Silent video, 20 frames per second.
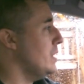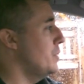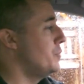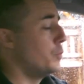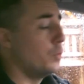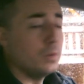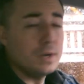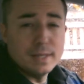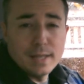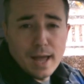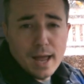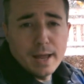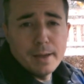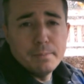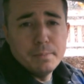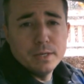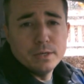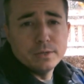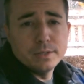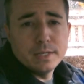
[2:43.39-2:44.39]
the
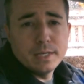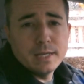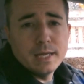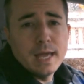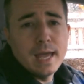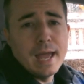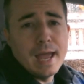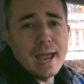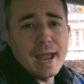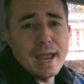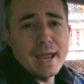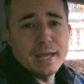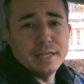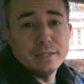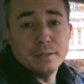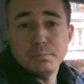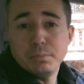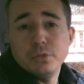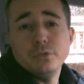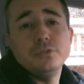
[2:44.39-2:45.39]
reliability,
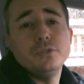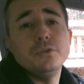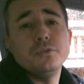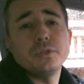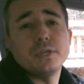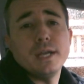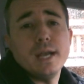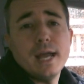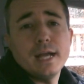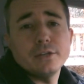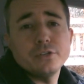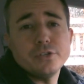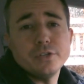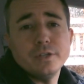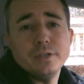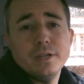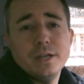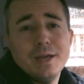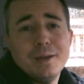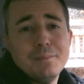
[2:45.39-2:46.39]
and the Bluetooth connection.